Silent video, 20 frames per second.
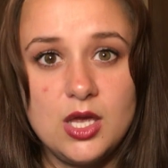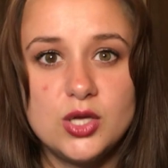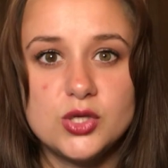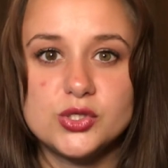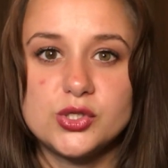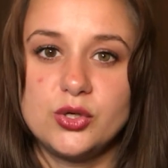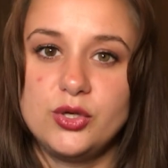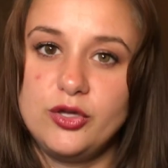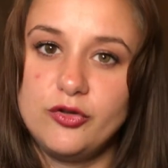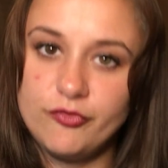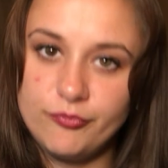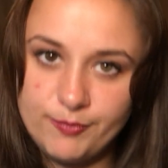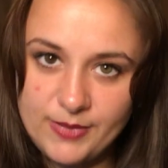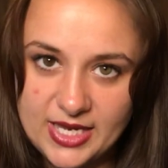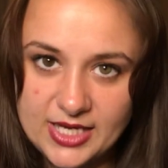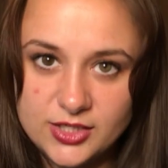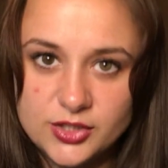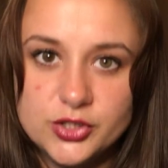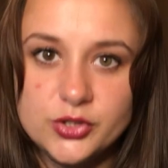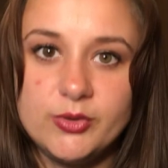So you've
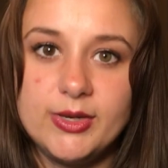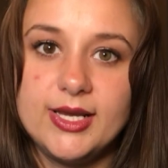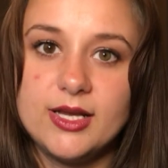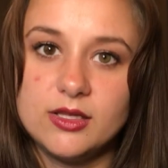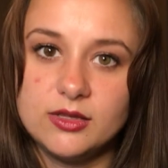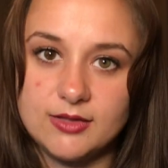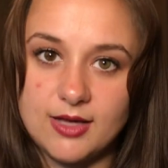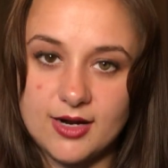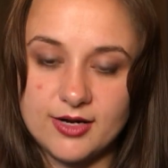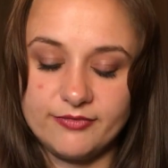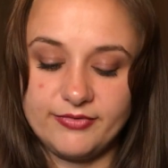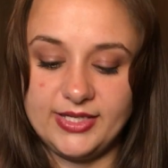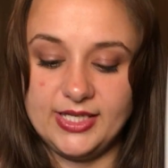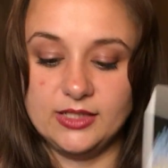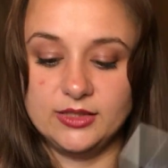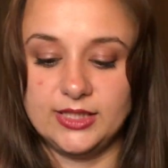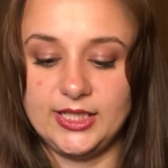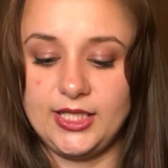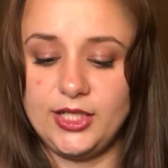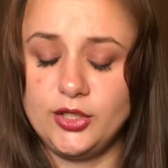been doing a lot of
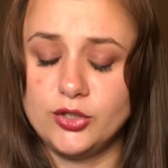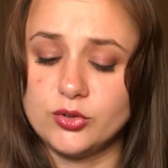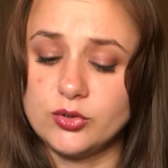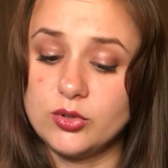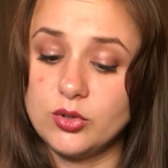healing.